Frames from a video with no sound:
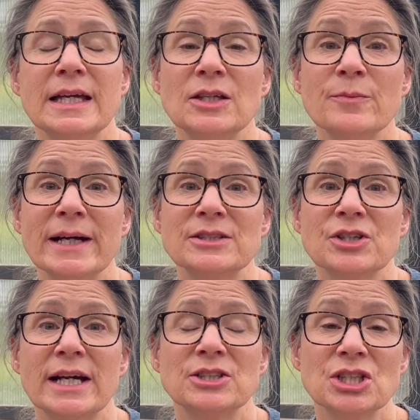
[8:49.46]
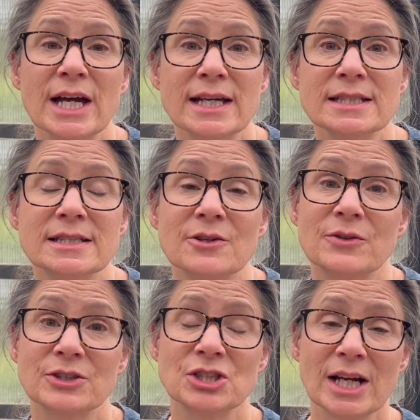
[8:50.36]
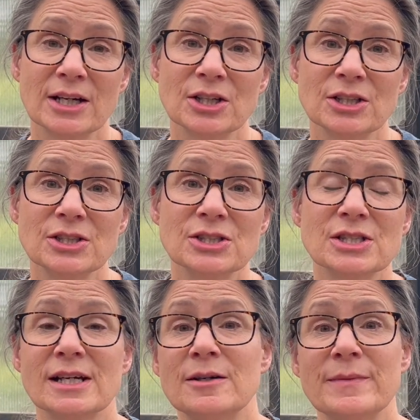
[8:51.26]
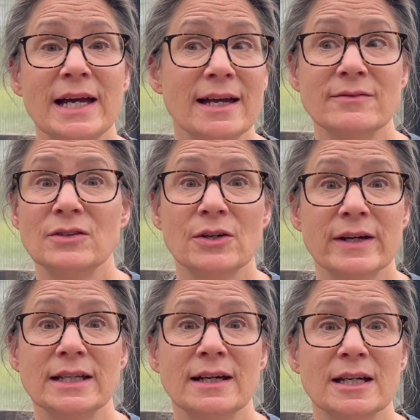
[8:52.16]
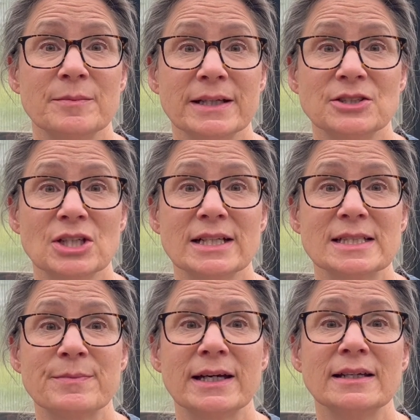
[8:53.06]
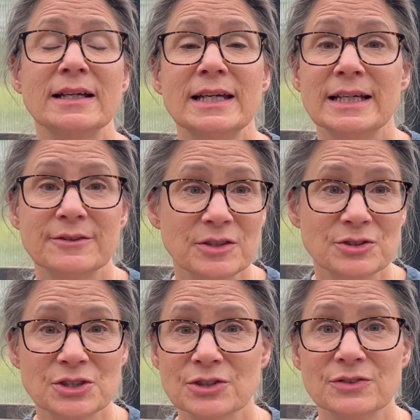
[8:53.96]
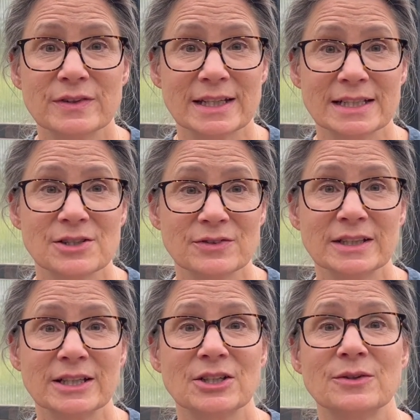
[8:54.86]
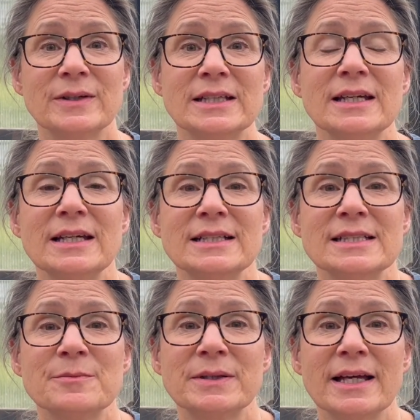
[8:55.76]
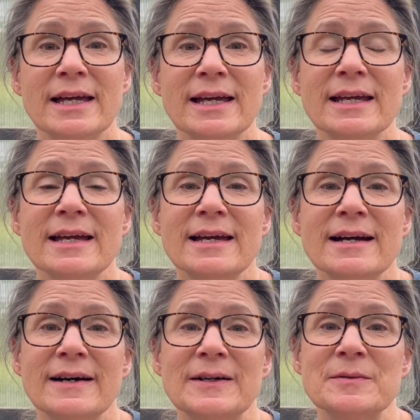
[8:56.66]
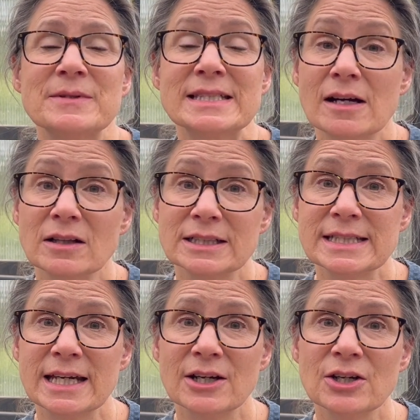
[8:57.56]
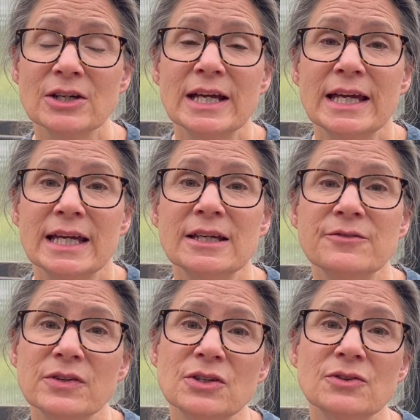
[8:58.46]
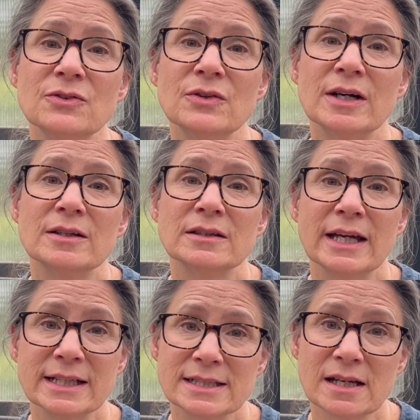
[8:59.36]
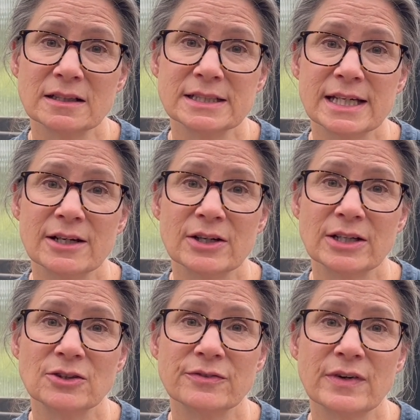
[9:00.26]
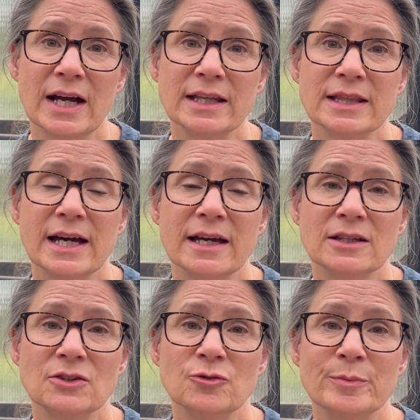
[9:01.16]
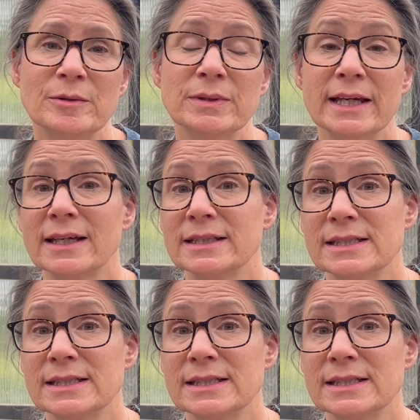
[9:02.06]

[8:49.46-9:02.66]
You might try chess or checkers. I have no idea how to play chess, but if you do, that's a really good one to play. Solitaire. If you like solitaire and you find that you've been playing it